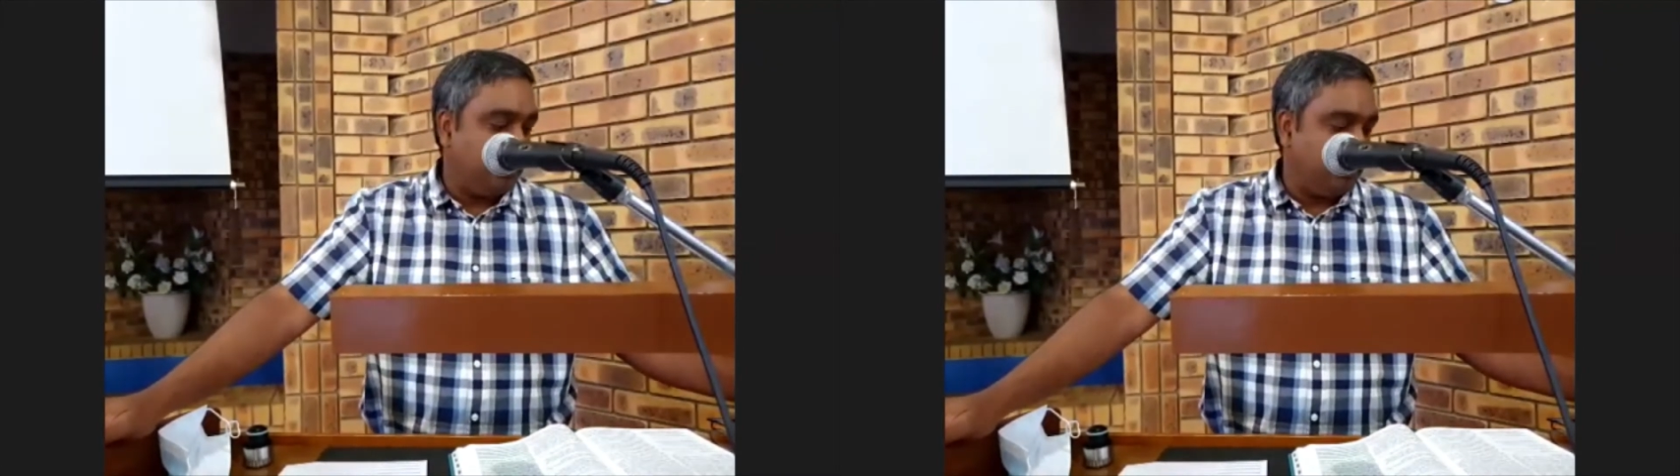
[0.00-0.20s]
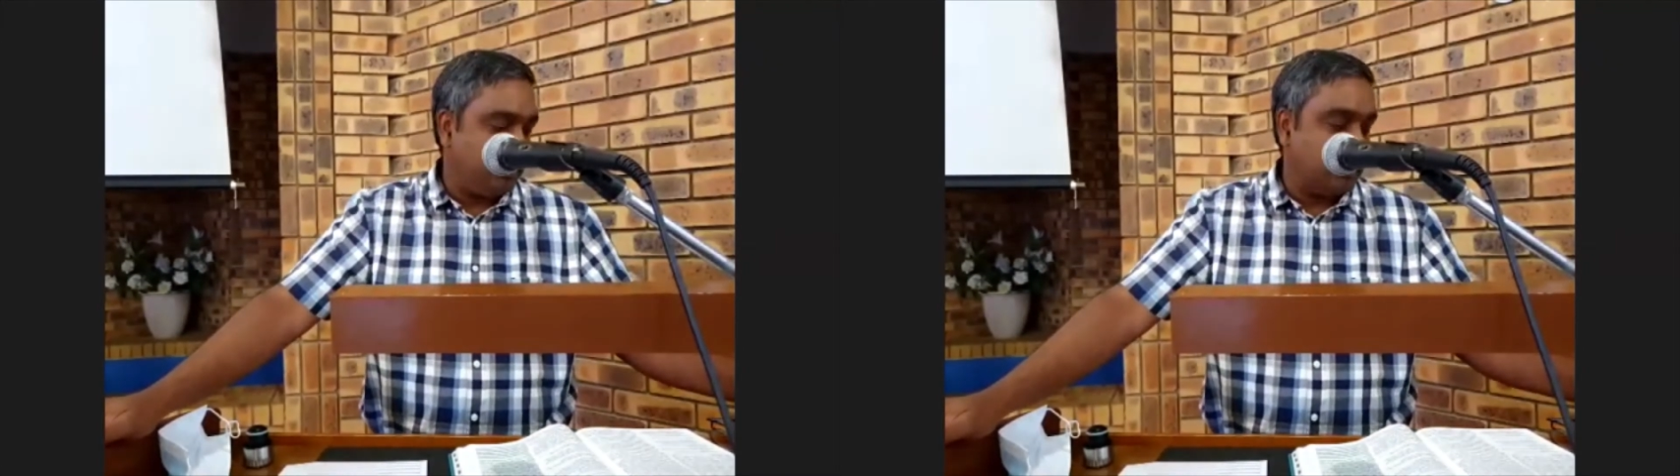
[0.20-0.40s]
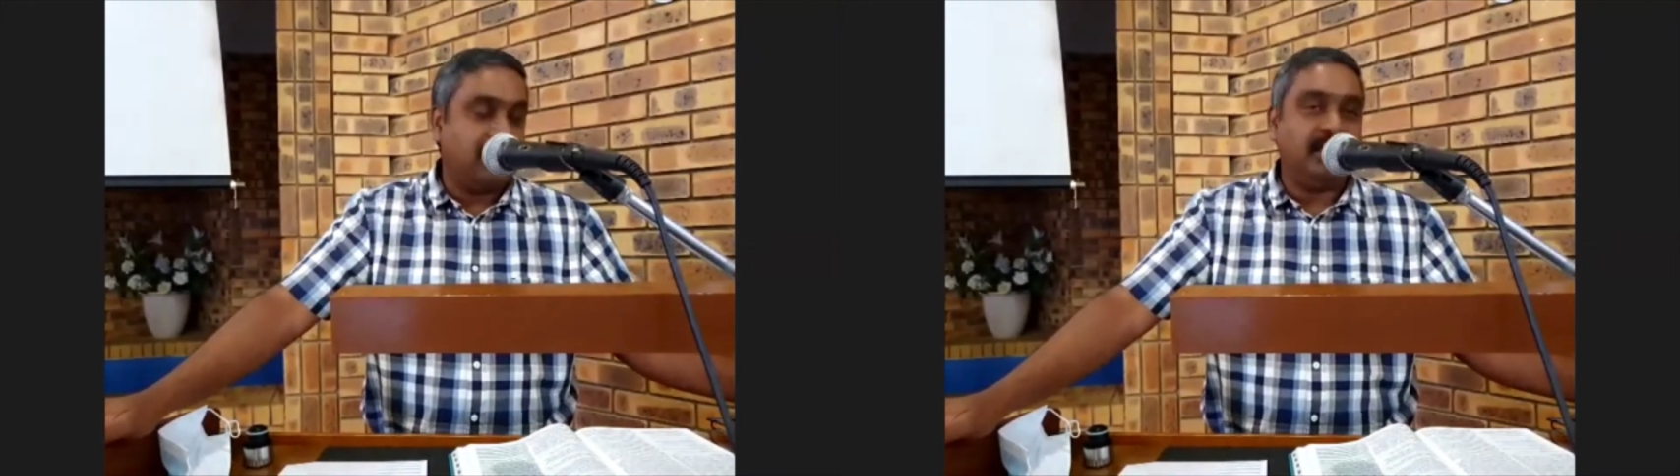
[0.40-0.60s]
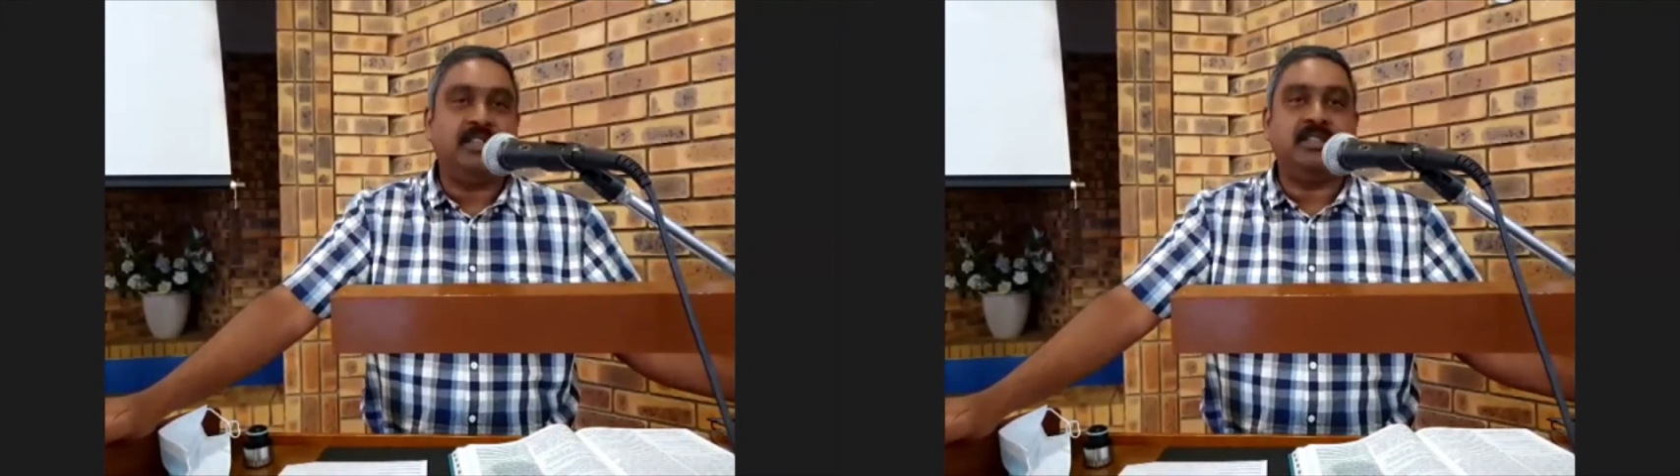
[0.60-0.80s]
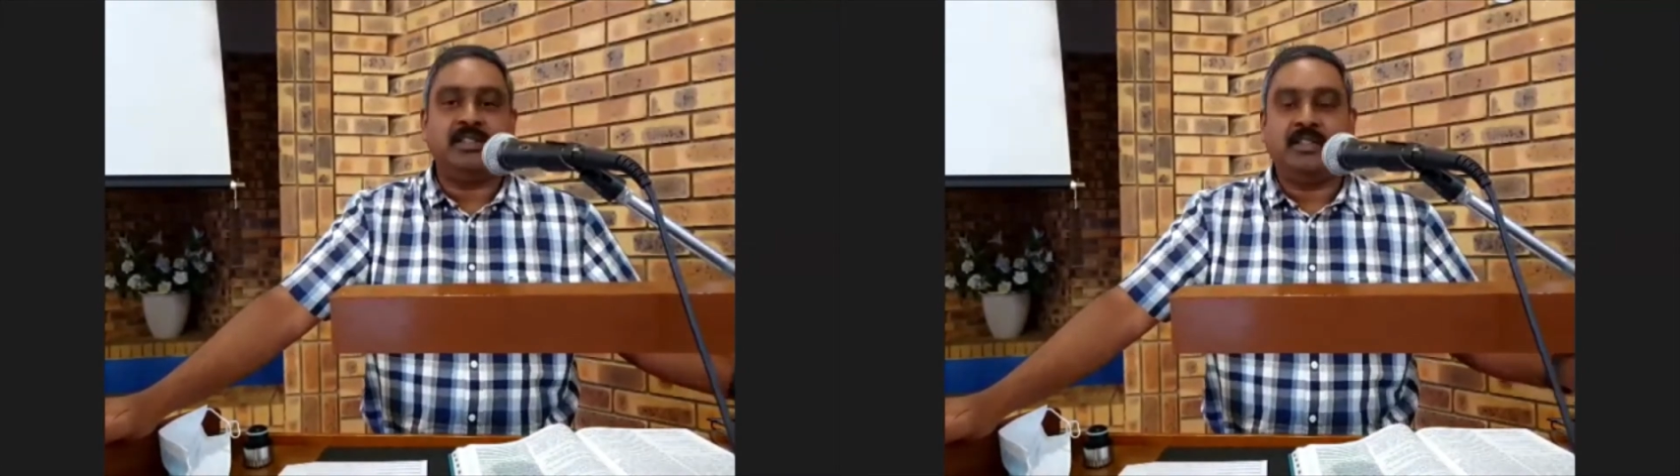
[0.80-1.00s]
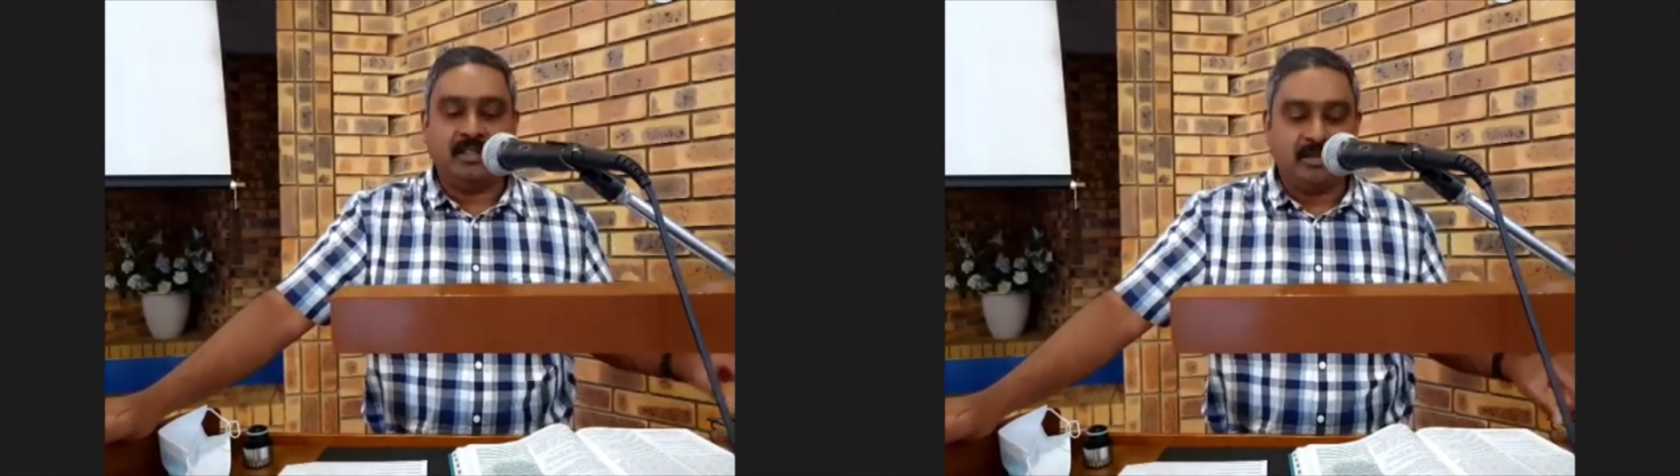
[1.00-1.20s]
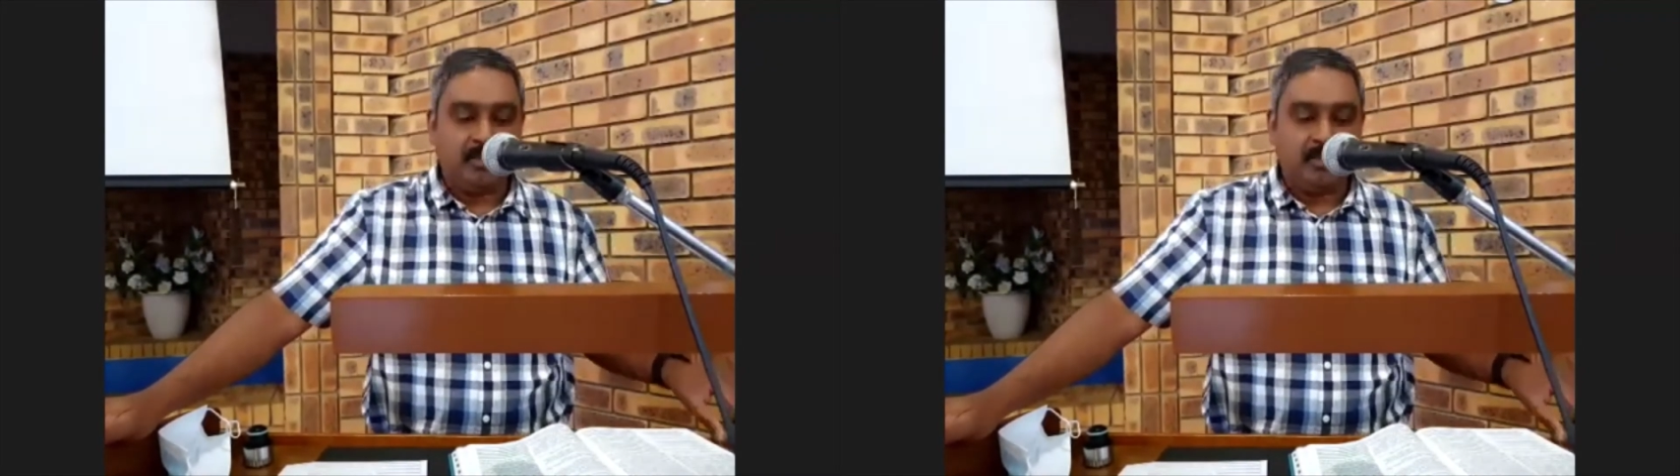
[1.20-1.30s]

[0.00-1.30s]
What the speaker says: studies in the